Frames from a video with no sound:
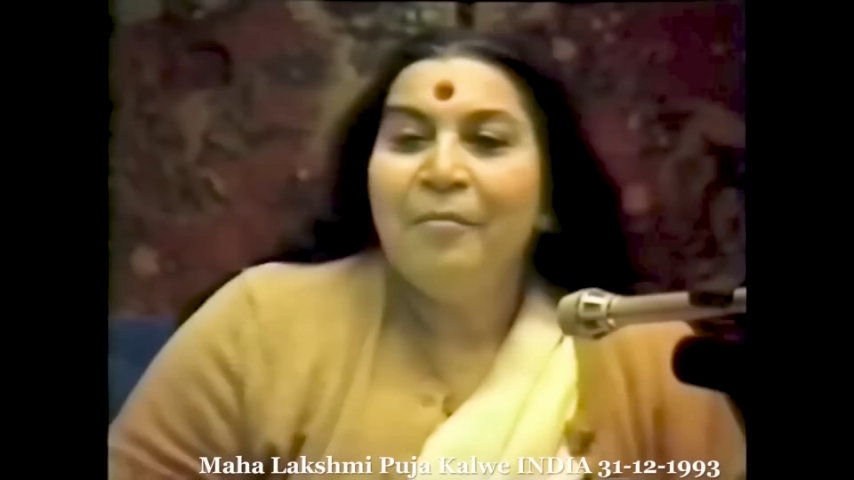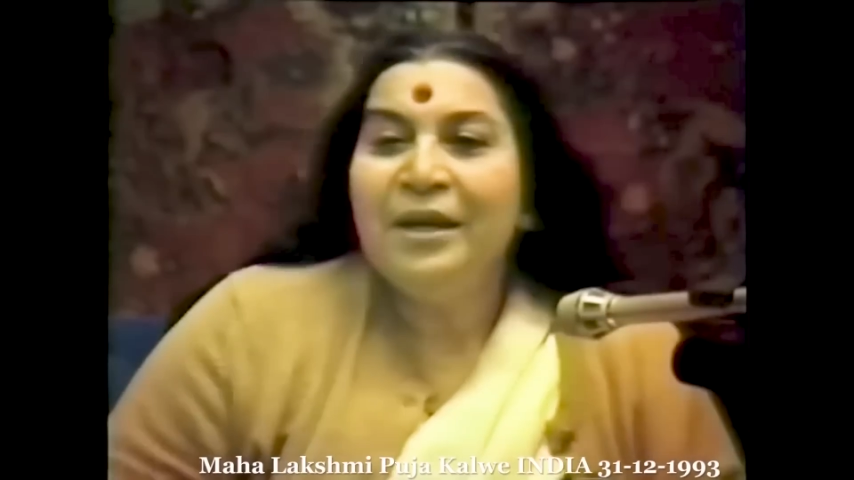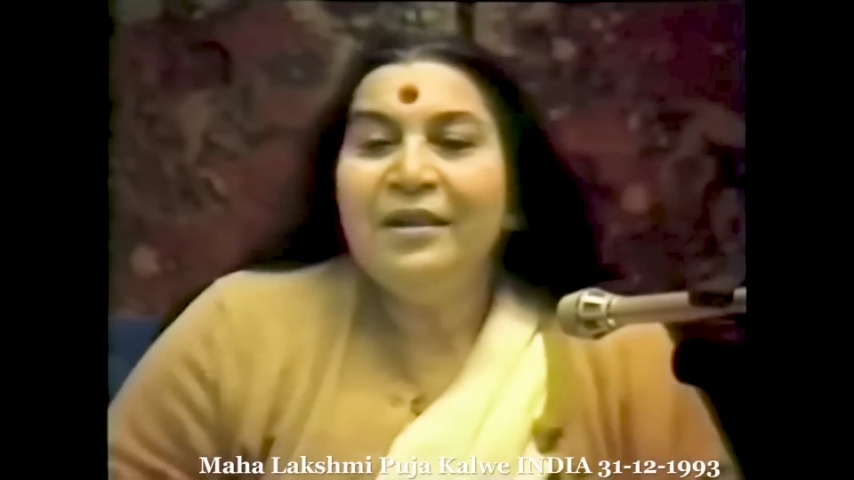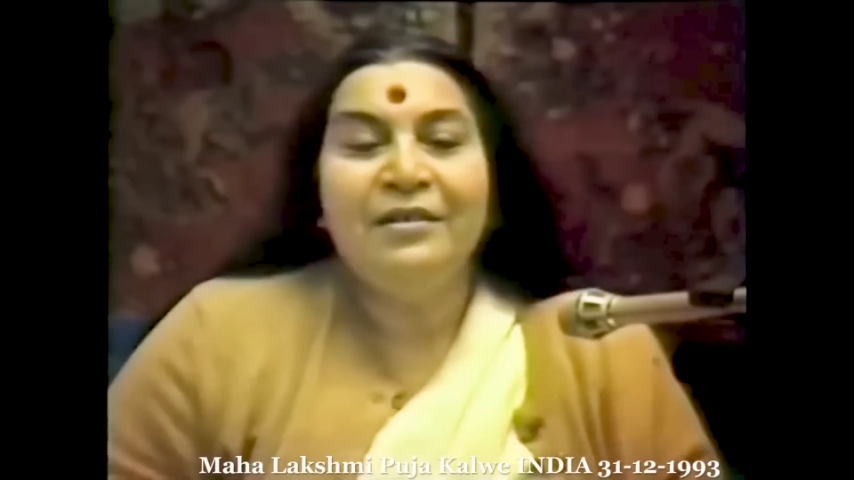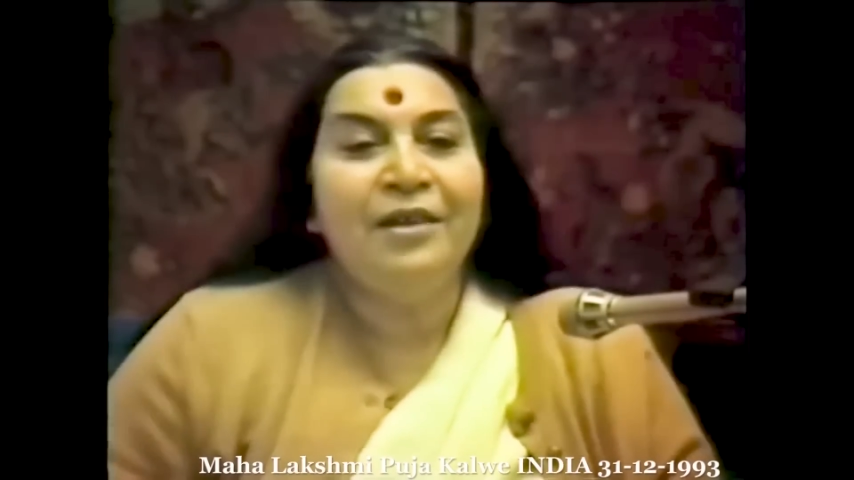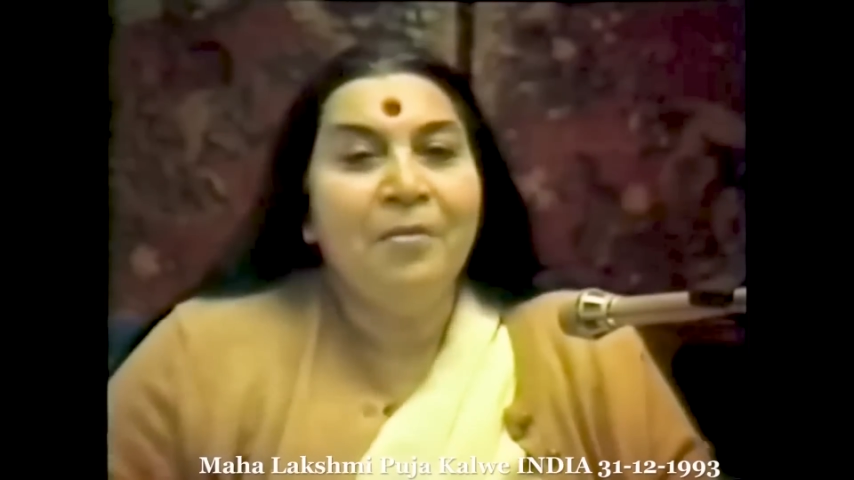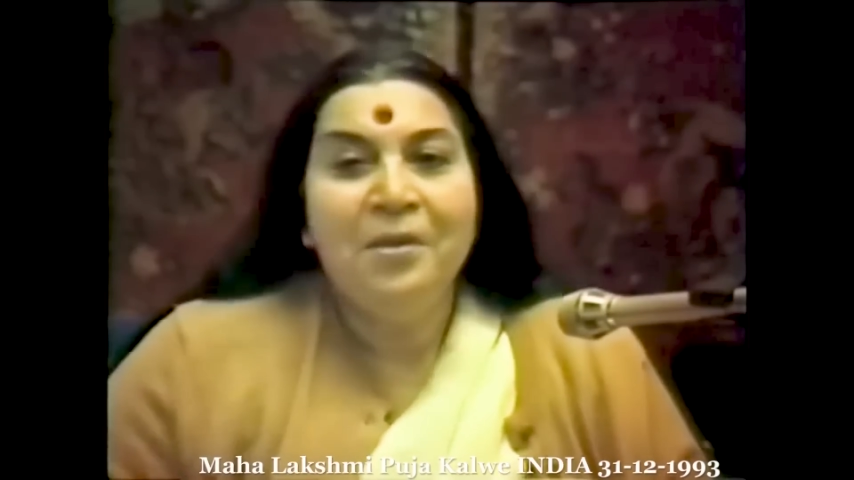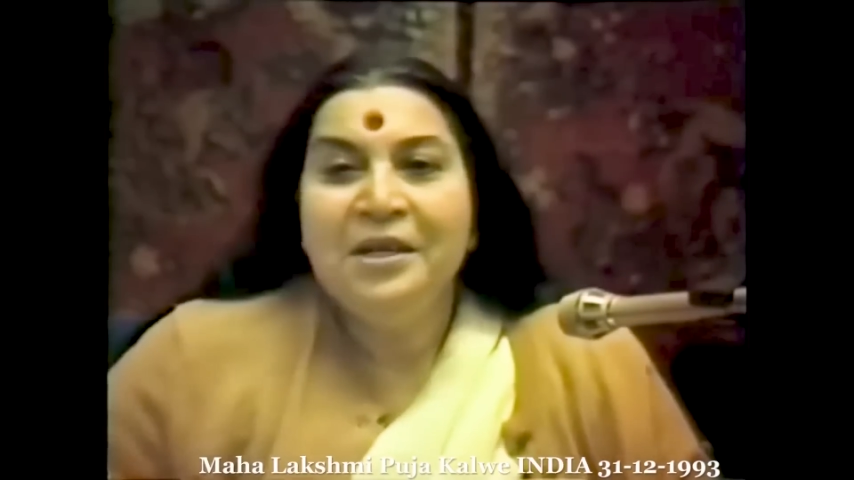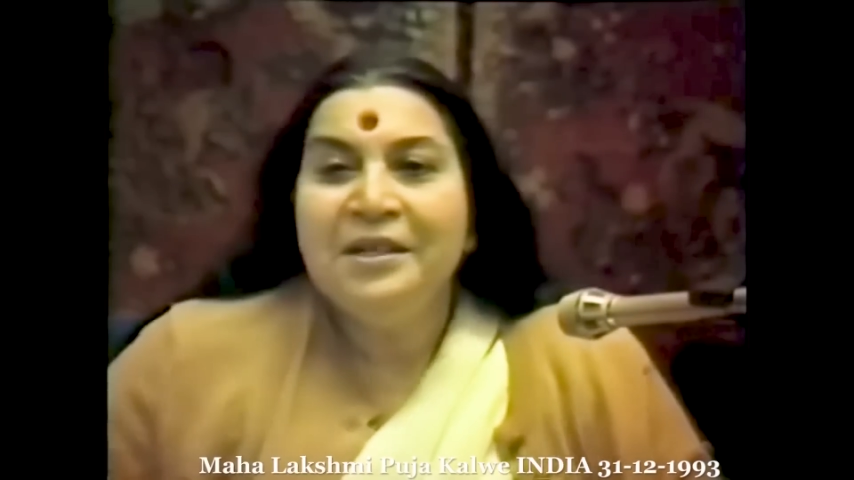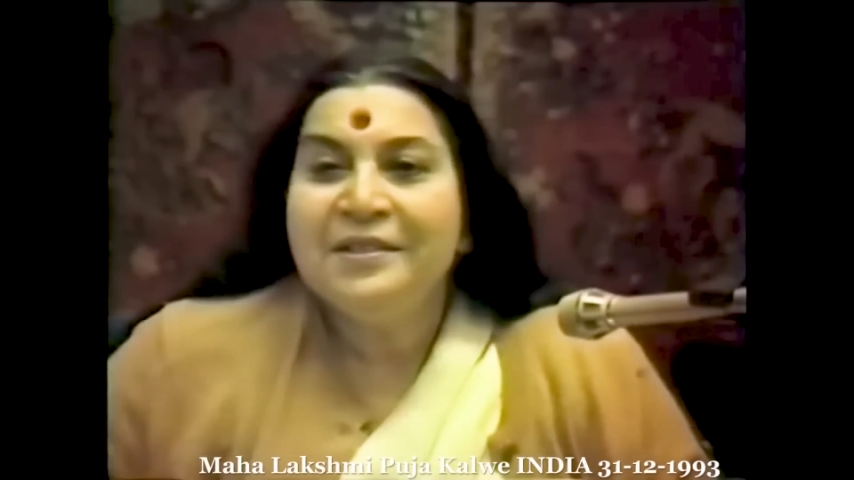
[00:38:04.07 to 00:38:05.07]
But the
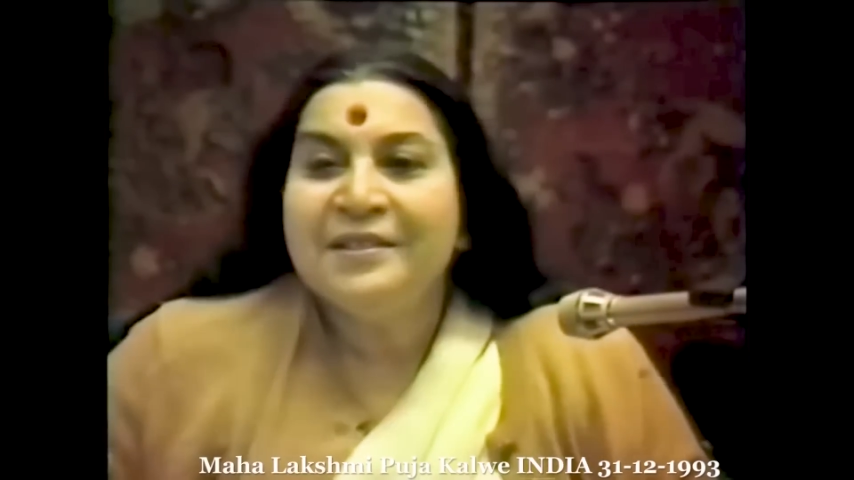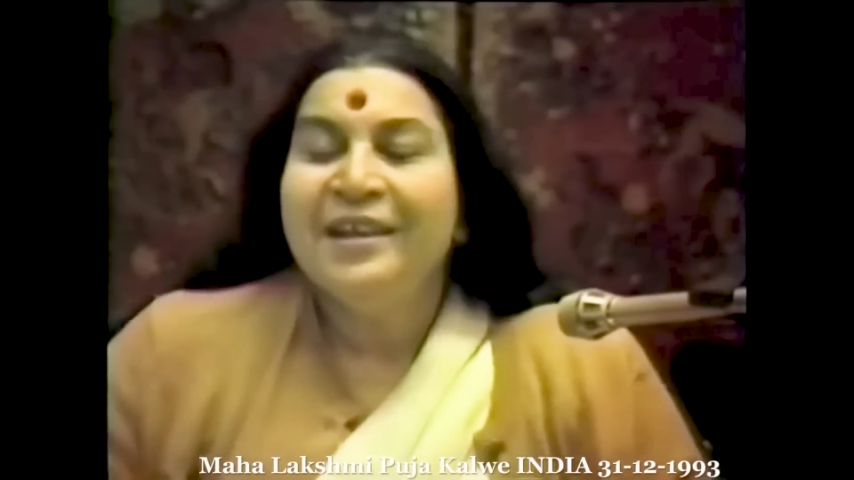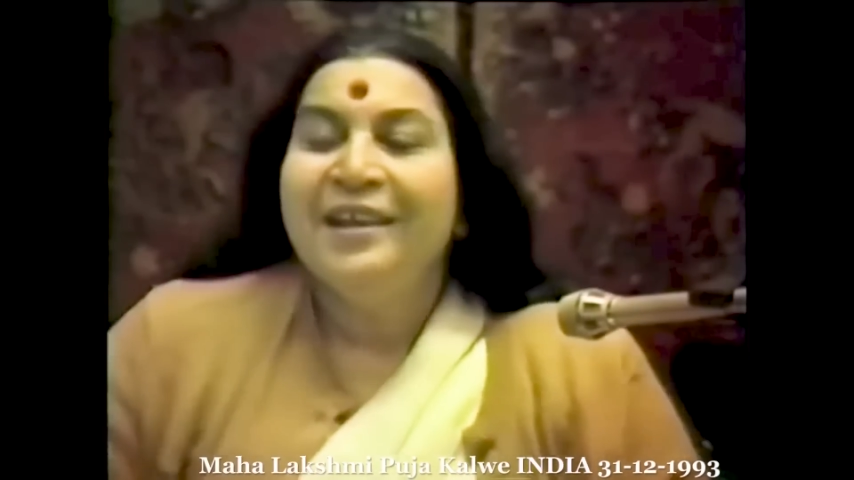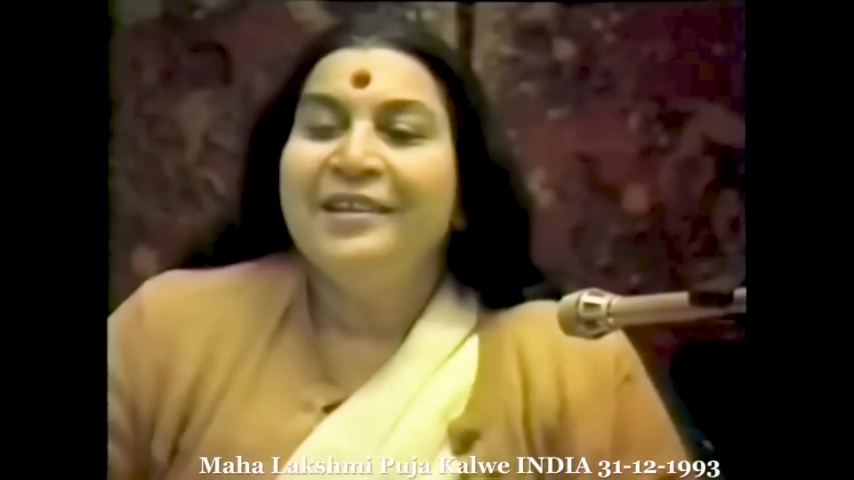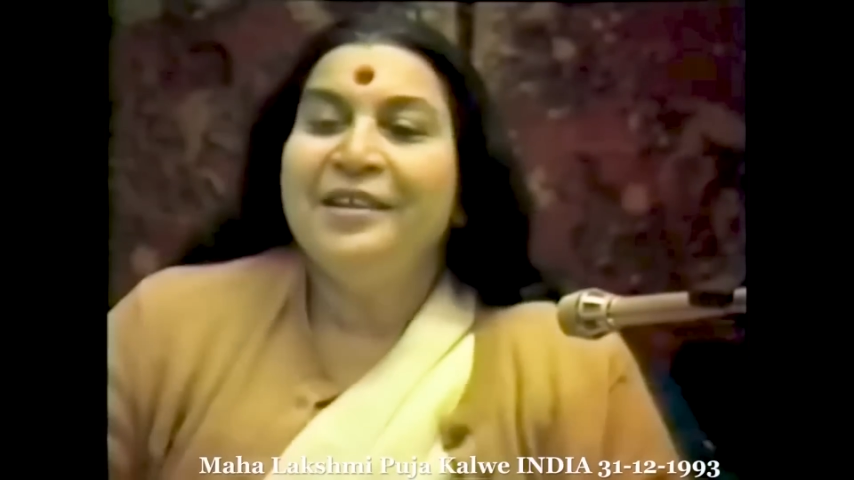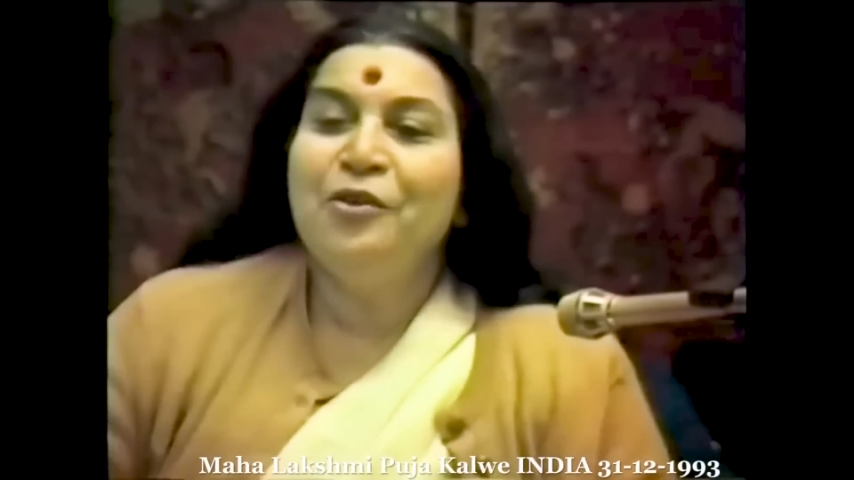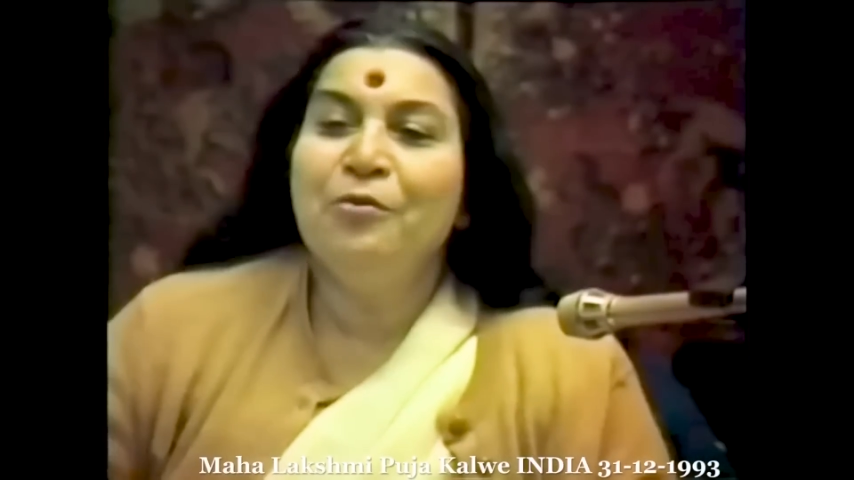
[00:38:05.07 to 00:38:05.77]
trouble is, the